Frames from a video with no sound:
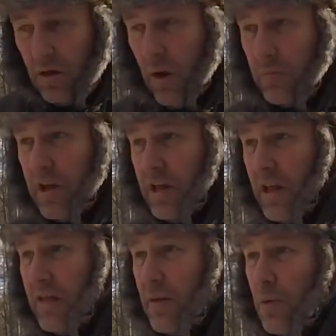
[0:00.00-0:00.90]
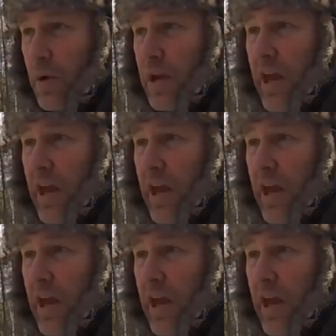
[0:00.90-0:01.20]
I'm gonna get, like I said, we'll get a